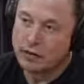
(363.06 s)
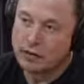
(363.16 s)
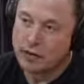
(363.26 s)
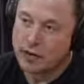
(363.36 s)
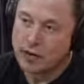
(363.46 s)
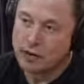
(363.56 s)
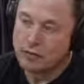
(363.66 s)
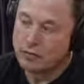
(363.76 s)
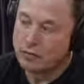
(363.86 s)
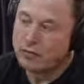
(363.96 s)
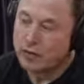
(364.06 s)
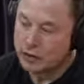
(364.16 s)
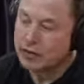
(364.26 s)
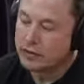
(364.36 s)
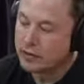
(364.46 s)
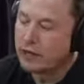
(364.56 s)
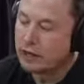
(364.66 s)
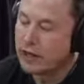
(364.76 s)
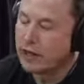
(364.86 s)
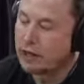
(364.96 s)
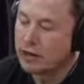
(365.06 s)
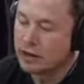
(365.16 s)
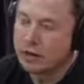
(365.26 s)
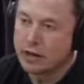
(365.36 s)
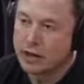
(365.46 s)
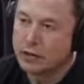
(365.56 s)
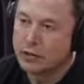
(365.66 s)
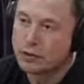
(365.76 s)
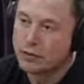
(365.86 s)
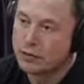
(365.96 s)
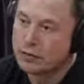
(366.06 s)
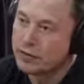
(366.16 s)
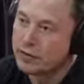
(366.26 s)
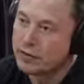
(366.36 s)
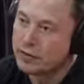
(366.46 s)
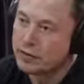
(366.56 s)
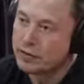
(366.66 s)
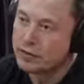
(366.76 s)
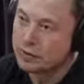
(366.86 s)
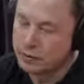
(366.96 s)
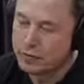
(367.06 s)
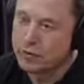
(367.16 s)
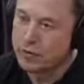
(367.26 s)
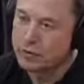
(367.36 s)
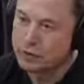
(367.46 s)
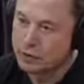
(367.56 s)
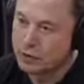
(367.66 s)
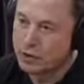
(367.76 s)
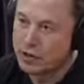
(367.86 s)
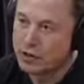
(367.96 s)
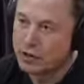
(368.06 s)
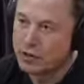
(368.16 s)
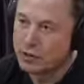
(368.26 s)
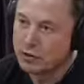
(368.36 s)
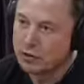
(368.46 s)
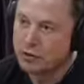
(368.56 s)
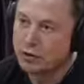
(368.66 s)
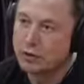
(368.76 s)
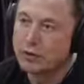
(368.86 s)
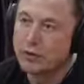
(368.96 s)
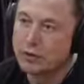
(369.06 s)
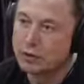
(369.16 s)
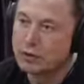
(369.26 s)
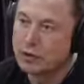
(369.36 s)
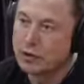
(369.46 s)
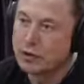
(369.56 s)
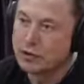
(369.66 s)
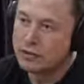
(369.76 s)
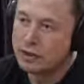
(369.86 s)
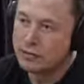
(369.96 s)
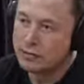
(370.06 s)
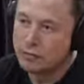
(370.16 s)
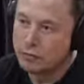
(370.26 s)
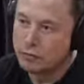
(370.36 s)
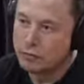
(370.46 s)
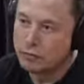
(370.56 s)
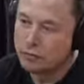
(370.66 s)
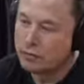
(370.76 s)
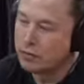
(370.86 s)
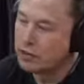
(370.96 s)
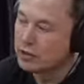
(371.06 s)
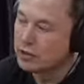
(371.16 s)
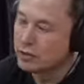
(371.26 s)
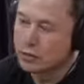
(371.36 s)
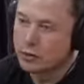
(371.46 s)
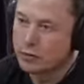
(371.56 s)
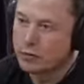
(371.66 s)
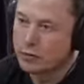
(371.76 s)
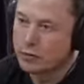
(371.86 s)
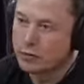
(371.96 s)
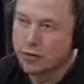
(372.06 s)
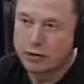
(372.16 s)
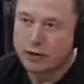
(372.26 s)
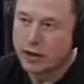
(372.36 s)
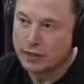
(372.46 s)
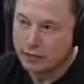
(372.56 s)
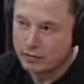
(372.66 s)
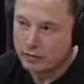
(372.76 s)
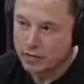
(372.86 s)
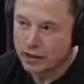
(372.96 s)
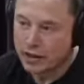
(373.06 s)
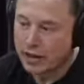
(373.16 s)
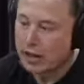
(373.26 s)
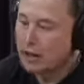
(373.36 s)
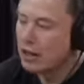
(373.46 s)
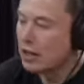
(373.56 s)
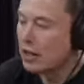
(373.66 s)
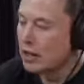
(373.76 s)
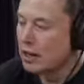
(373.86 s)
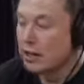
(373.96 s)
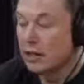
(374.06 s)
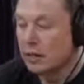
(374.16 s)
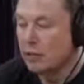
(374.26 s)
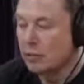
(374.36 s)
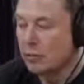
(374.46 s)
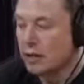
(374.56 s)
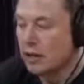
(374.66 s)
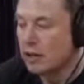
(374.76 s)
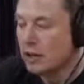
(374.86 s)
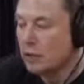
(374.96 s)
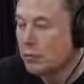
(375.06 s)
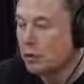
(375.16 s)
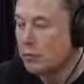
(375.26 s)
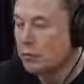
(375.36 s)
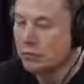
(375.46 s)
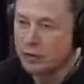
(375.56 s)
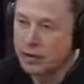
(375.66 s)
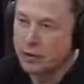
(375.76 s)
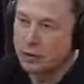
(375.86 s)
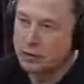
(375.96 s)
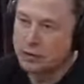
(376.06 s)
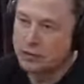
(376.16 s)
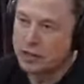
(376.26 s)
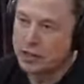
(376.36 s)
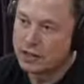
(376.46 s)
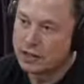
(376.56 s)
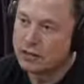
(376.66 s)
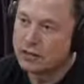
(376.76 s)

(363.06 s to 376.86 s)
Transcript: That could also be fixed. So if you've got like stroke damage, or if you lose, say, muscle control over part of your face or something like that, I think. And then when you get old, you tend to,